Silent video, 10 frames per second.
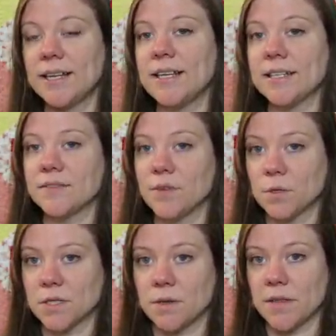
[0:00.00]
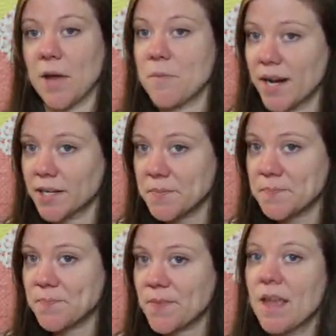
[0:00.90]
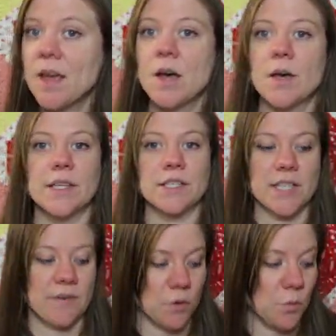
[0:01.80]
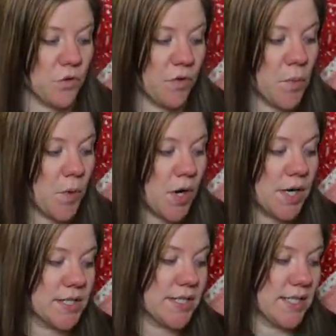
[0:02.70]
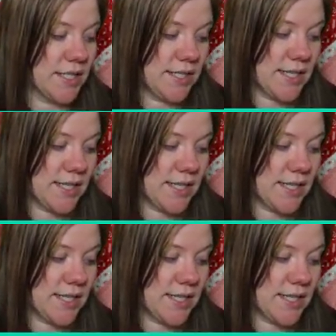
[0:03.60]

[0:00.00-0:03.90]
need to focus on that pattern. And there's several moving parts, and it's